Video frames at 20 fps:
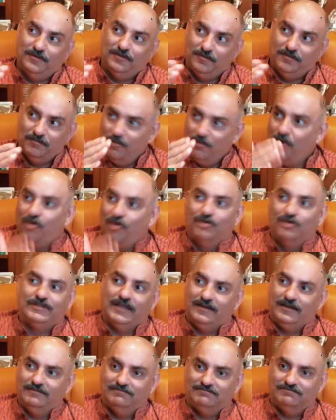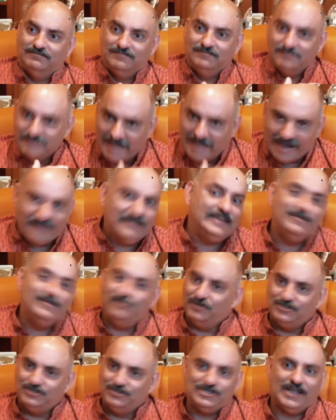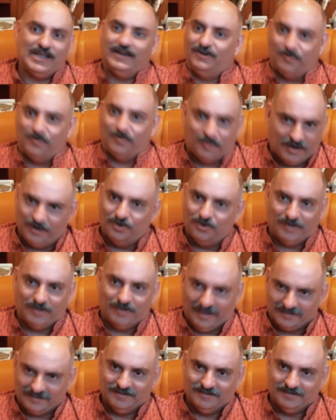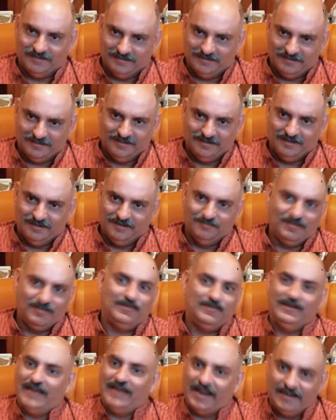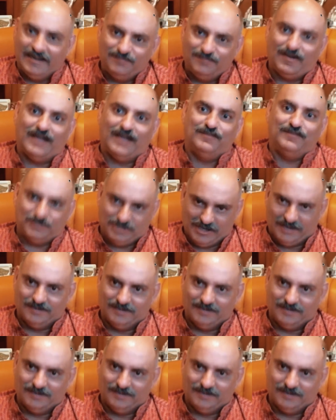more than 90% of what I look at, maybe 95%.